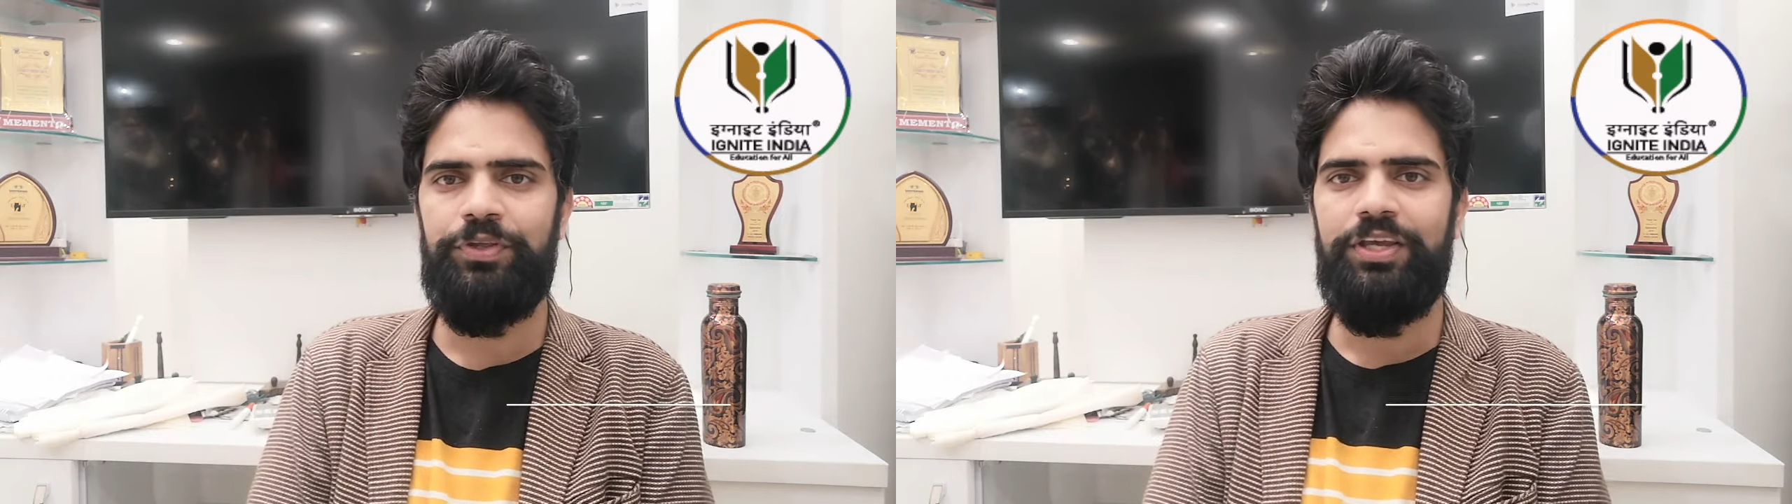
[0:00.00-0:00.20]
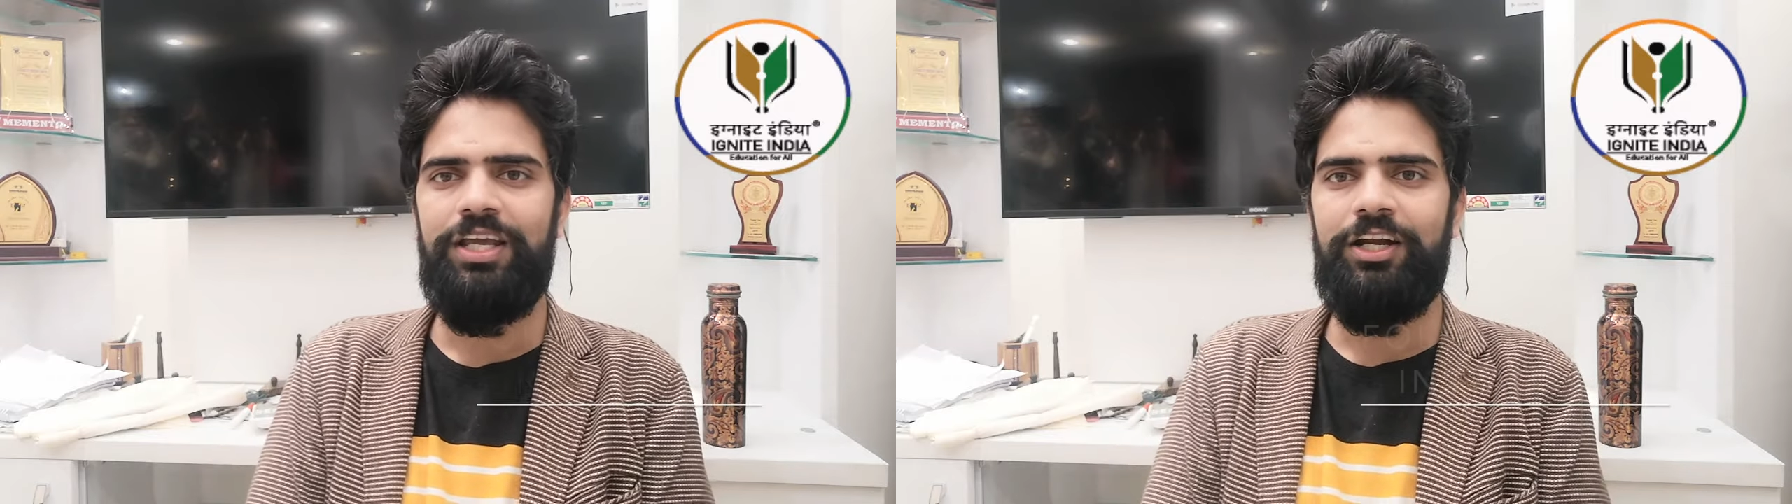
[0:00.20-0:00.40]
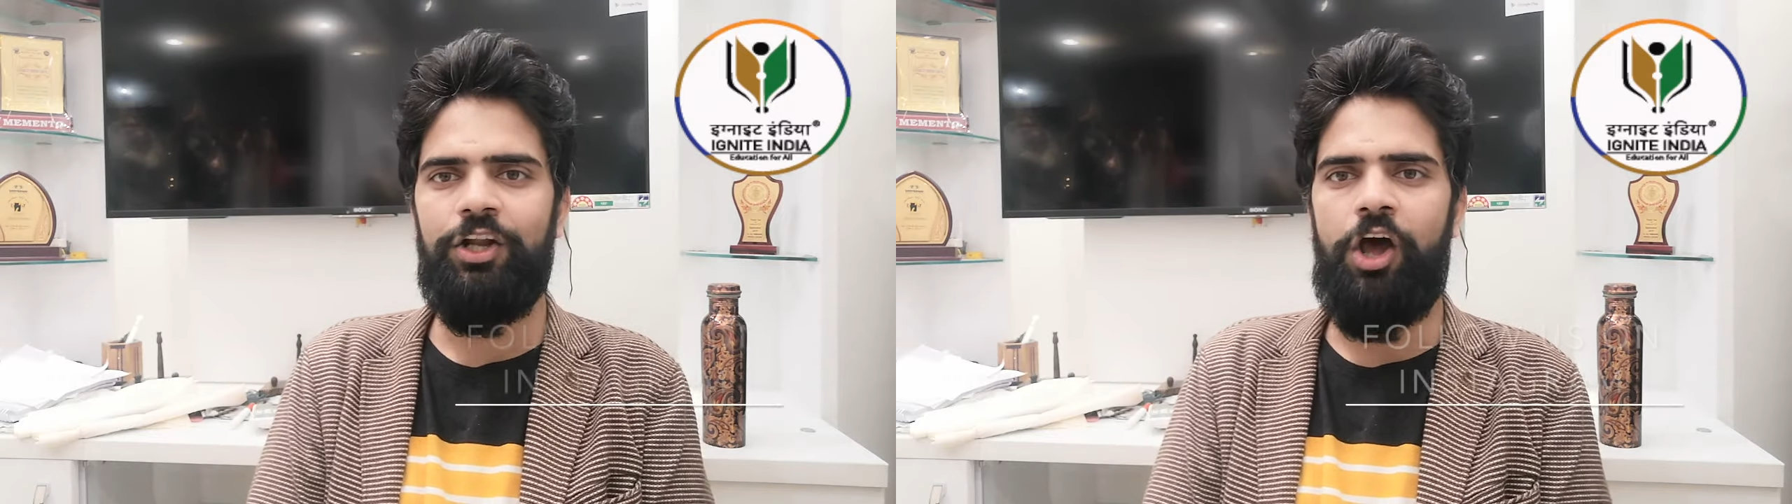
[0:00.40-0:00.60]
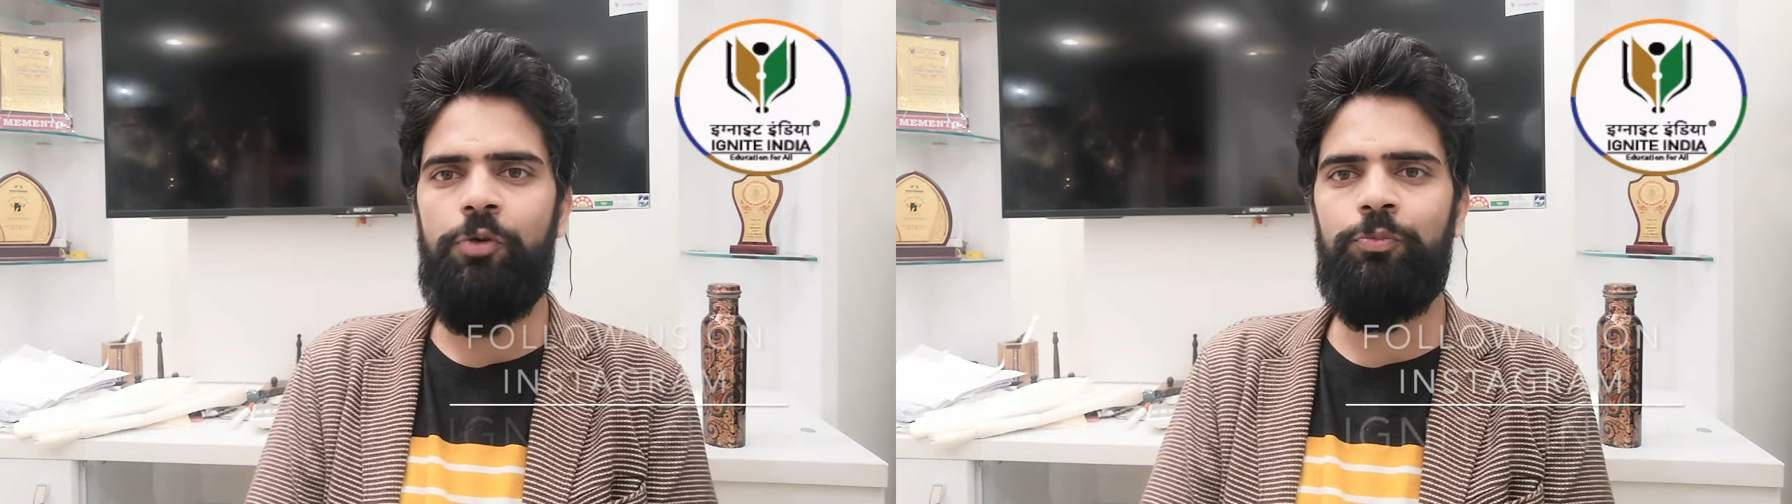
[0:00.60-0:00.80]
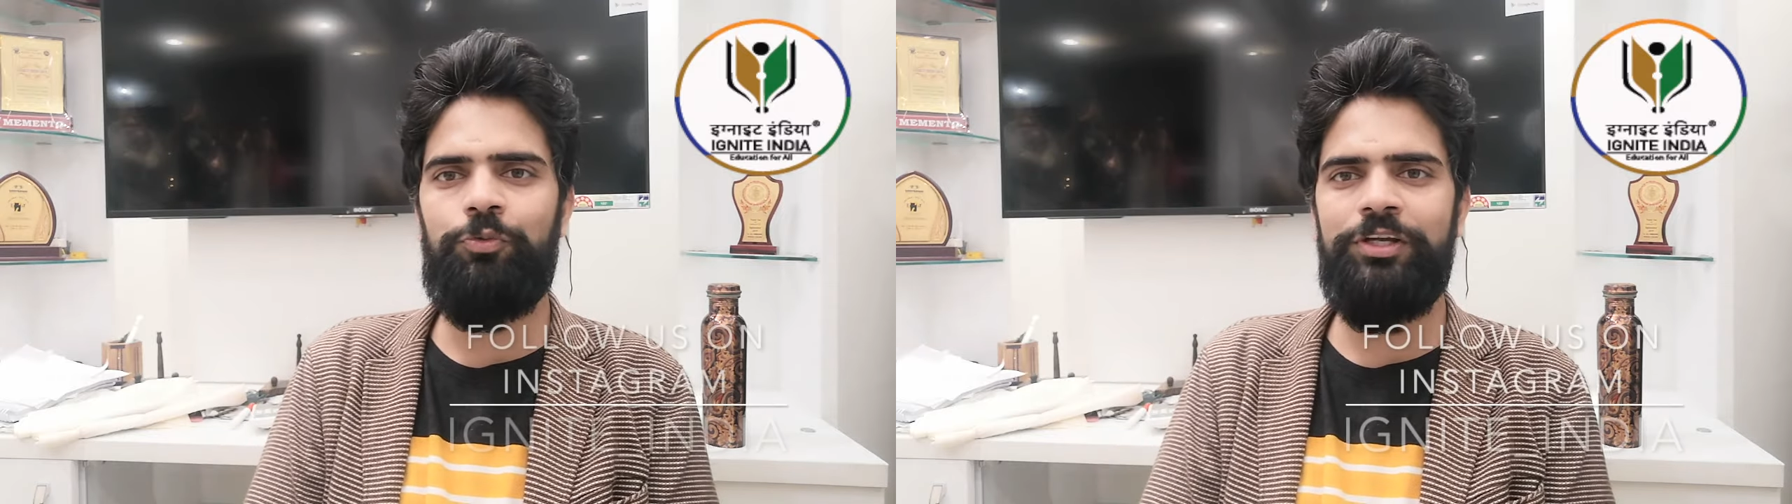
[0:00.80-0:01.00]
Now
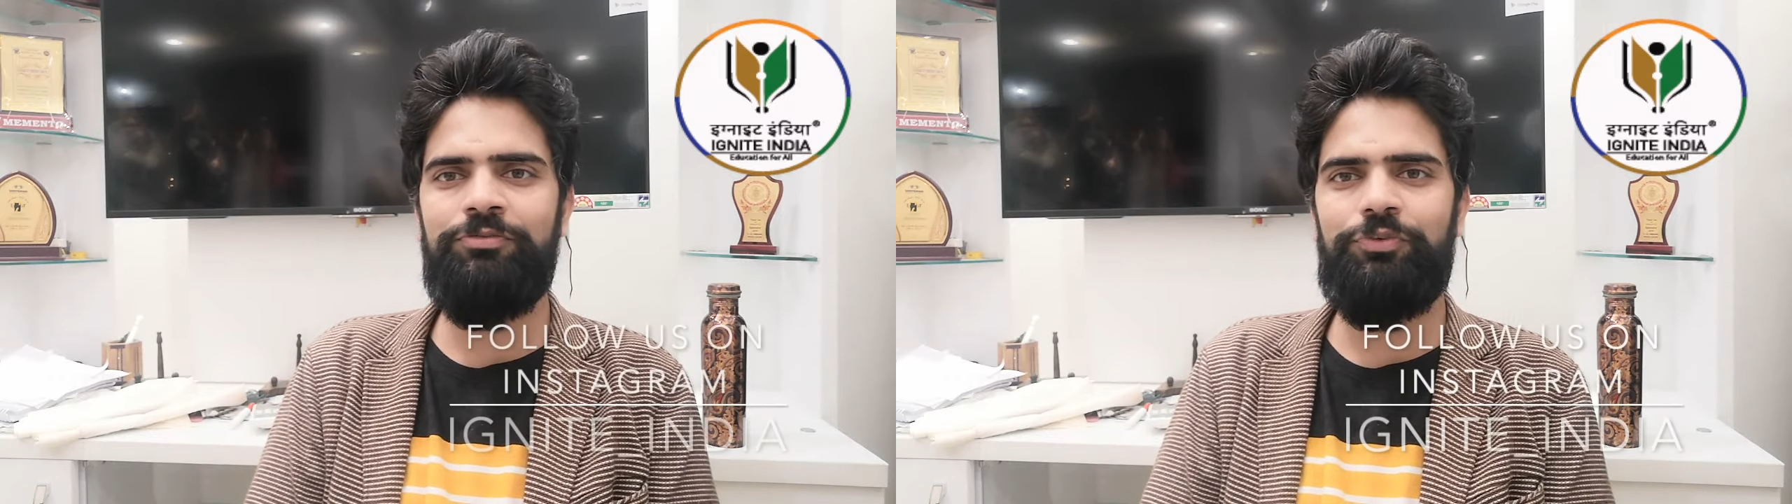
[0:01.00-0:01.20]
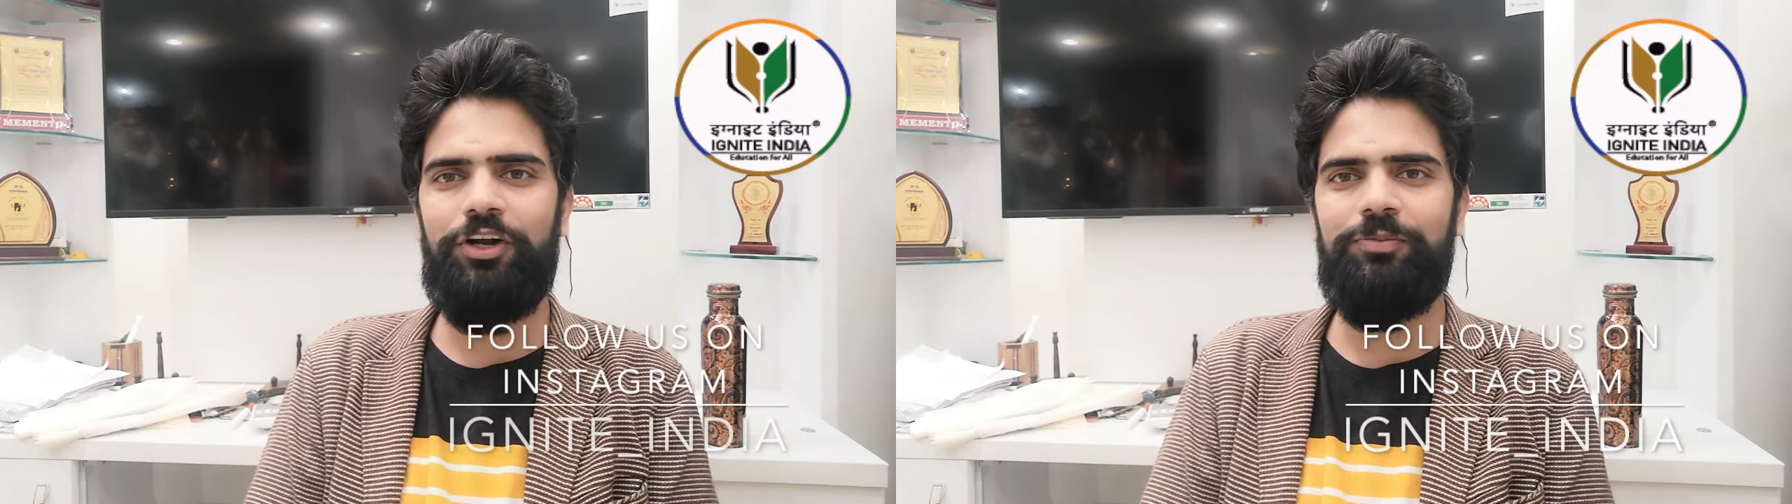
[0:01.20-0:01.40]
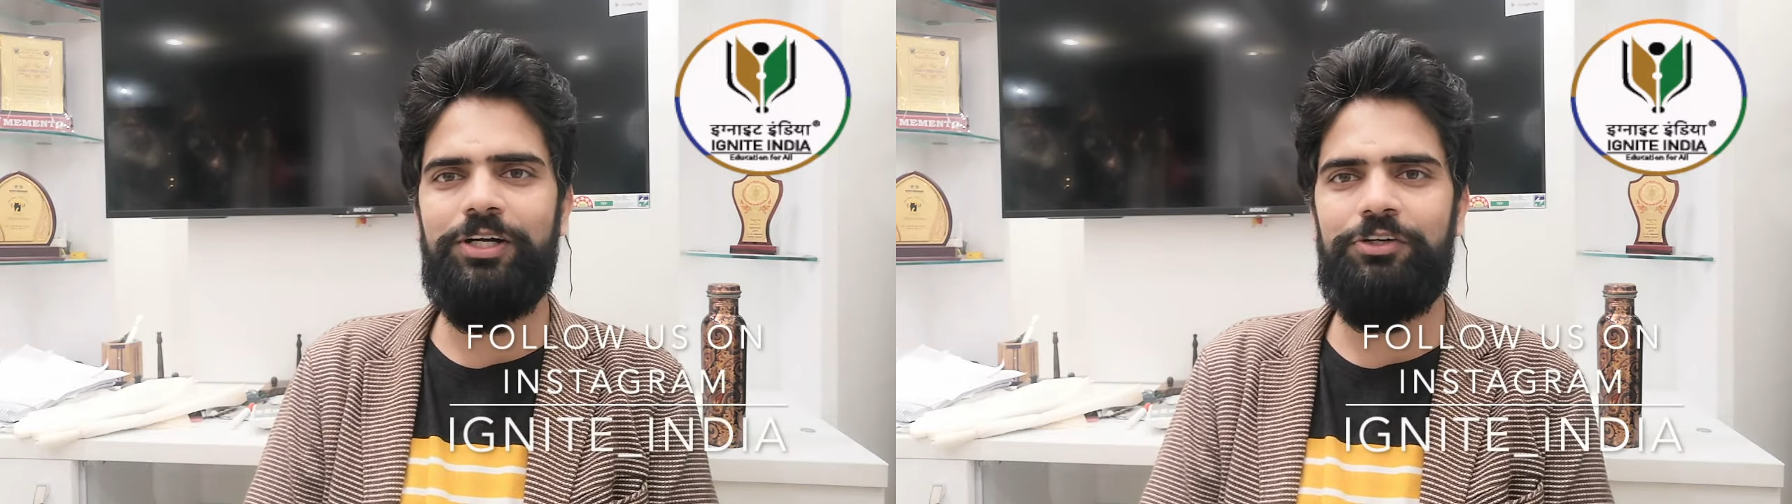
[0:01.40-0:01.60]
moving forward to,